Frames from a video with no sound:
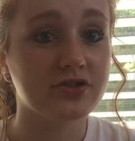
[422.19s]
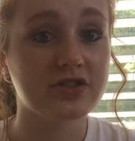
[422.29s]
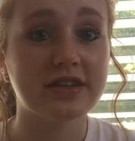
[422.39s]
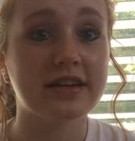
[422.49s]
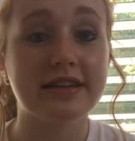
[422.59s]

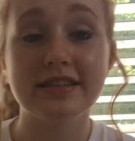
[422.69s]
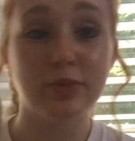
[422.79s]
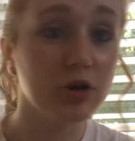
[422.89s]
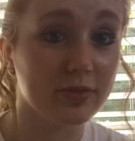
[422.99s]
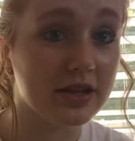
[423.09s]
Just
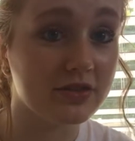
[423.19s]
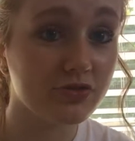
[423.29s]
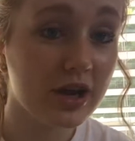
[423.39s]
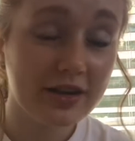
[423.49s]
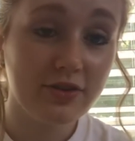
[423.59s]
experiment,
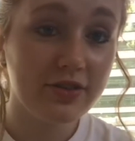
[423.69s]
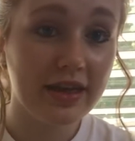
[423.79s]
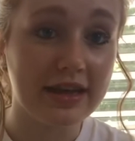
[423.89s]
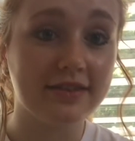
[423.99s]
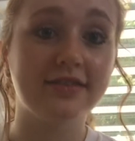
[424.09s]
try new
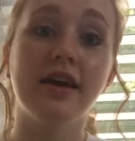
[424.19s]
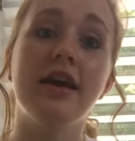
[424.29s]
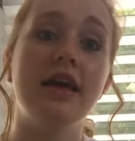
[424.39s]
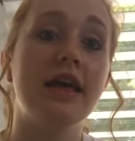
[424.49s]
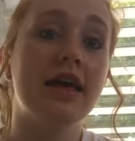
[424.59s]
things.
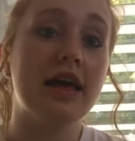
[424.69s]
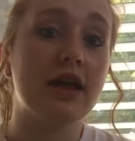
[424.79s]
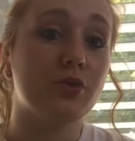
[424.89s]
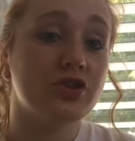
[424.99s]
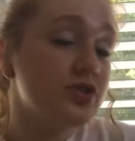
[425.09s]

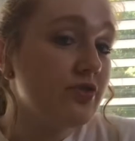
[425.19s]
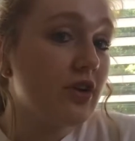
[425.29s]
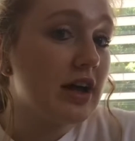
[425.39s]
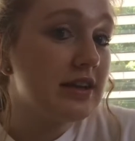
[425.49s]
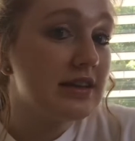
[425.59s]
And once you
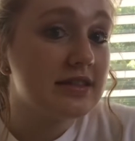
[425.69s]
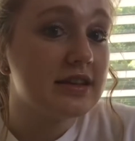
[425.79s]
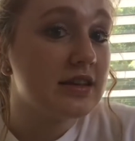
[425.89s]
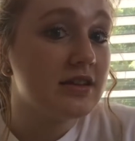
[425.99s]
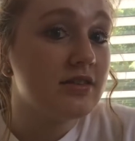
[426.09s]
find it,
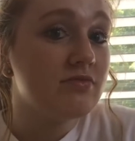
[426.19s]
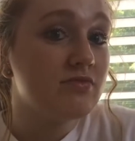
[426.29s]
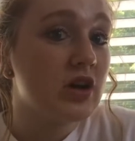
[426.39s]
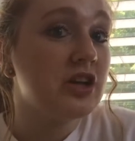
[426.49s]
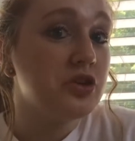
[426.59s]
then
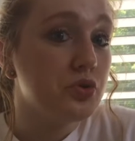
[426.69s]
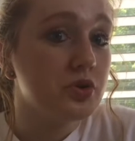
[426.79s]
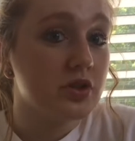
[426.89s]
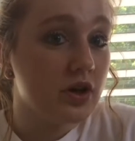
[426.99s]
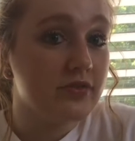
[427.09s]
you
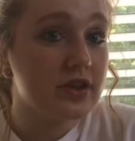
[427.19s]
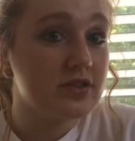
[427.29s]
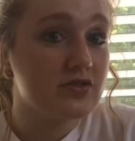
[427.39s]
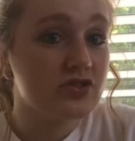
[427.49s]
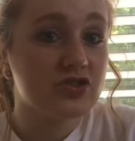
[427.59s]
will love it.
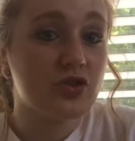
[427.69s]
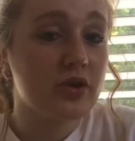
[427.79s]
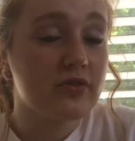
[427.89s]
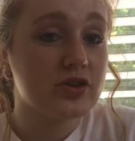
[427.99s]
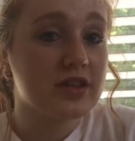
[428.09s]
So just
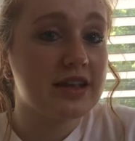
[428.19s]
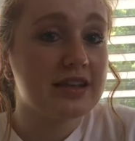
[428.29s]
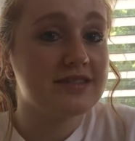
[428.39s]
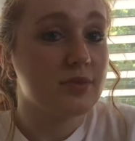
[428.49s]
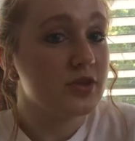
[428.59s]
don't ever think
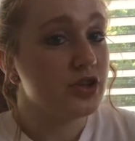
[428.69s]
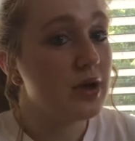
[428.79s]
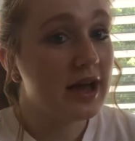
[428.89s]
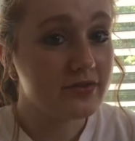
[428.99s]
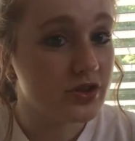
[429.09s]
it's something you
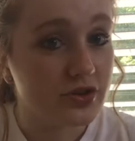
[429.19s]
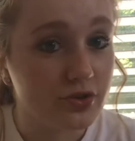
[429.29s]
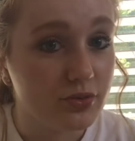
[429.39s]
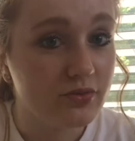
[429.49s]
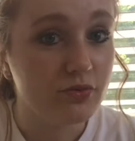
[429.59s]
have to do.